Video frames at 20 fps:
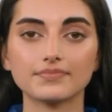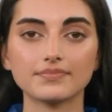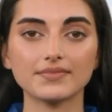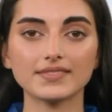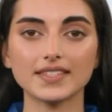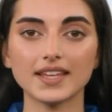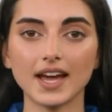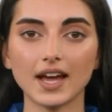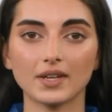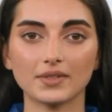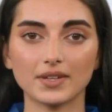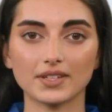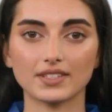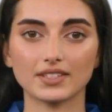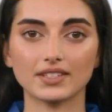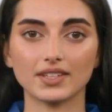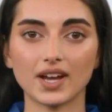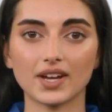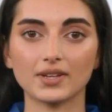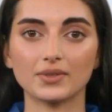Now
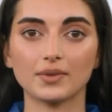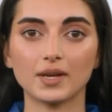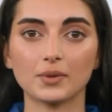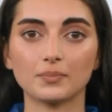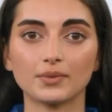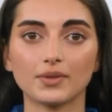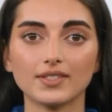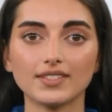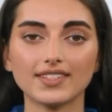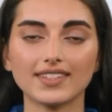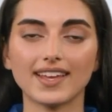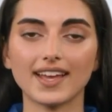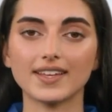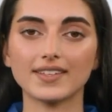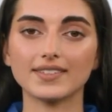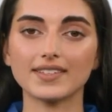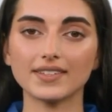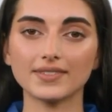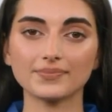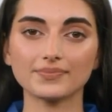let's talk about
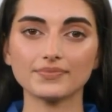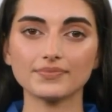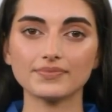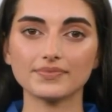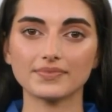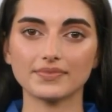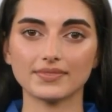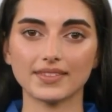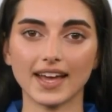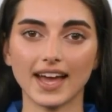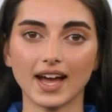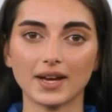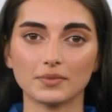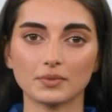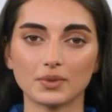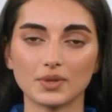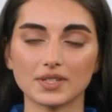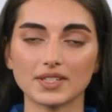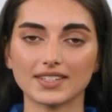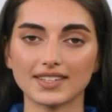personality. I'm
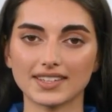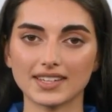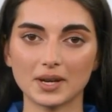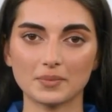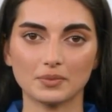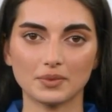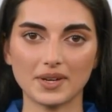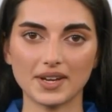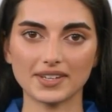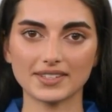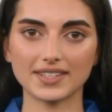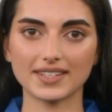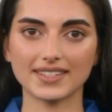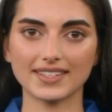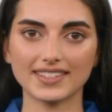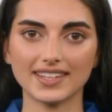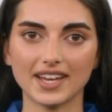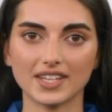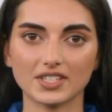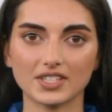going to separate this
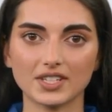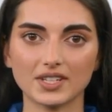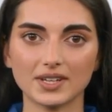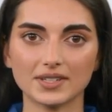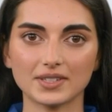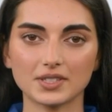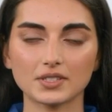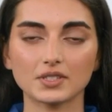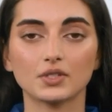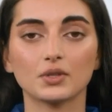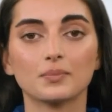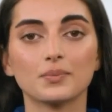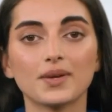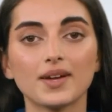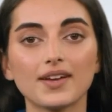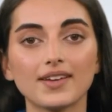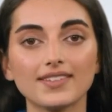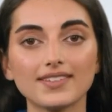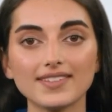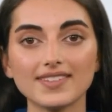section into two
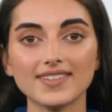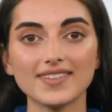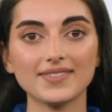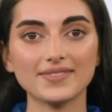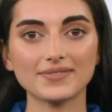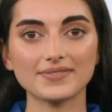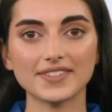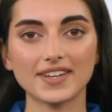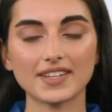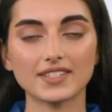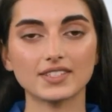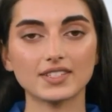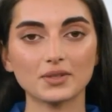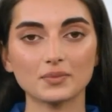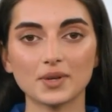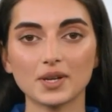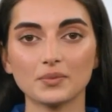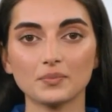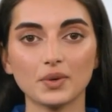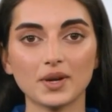parts: things you
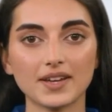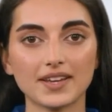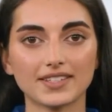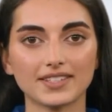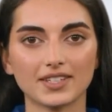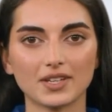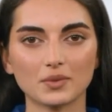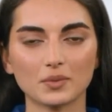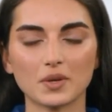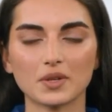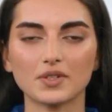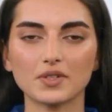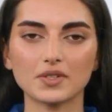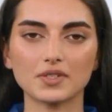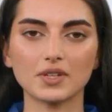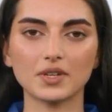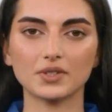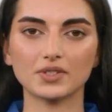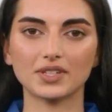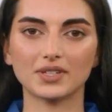may want to do when you're
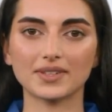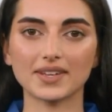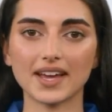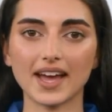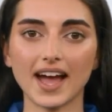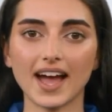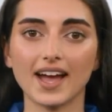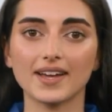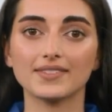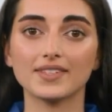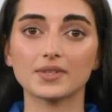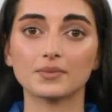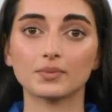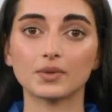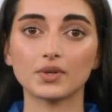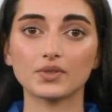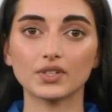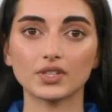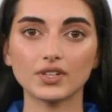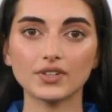new to the app and
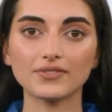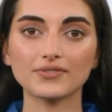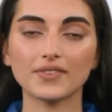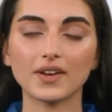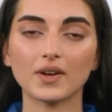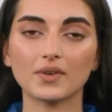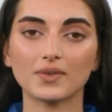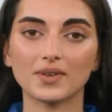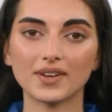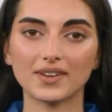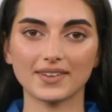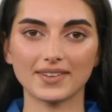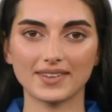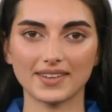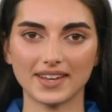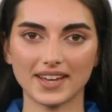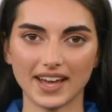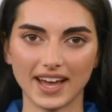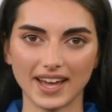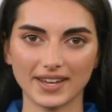building your following,
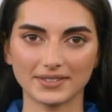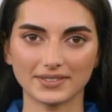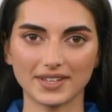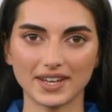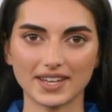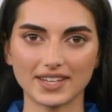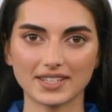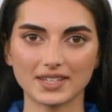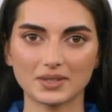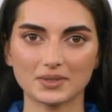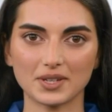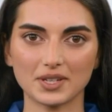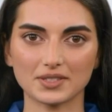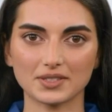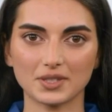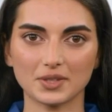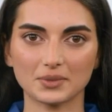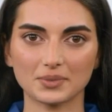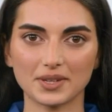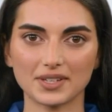and things you can
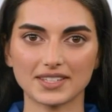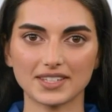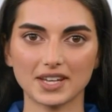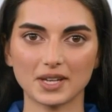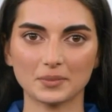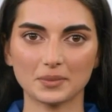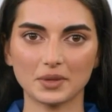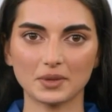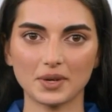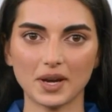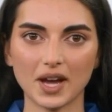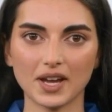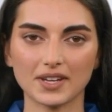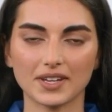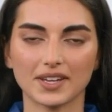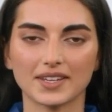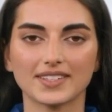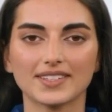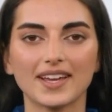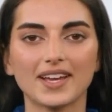do to keep your
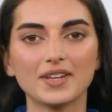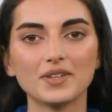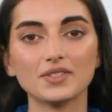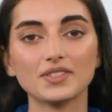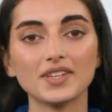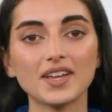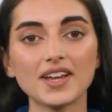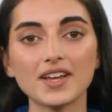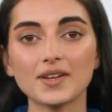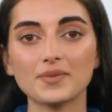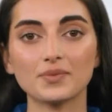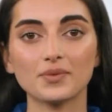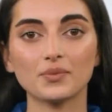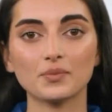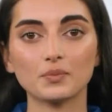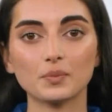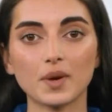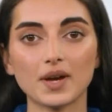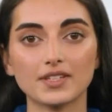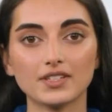audience entertained
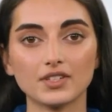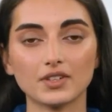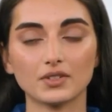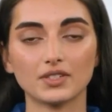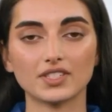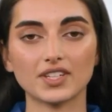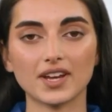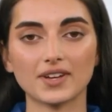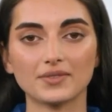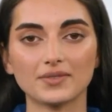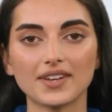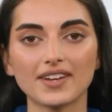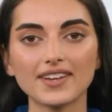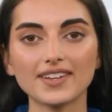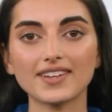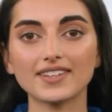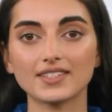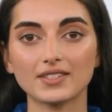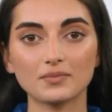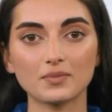once you've
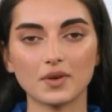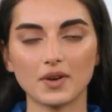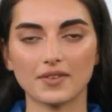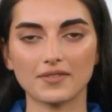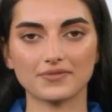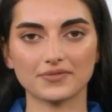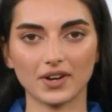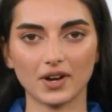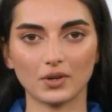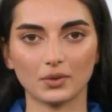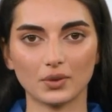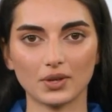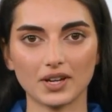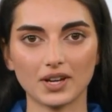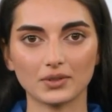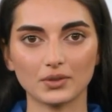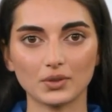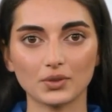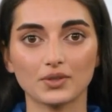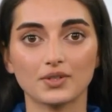generated a small following
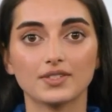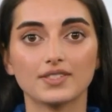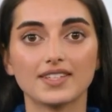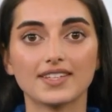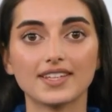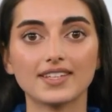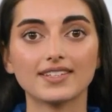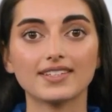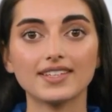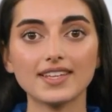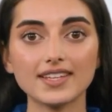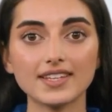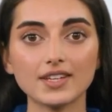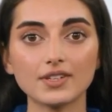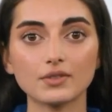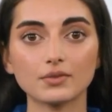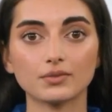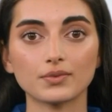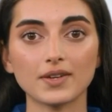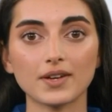in order to
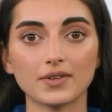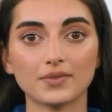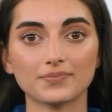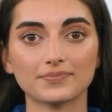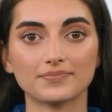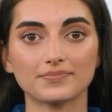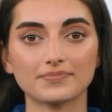continue to grow.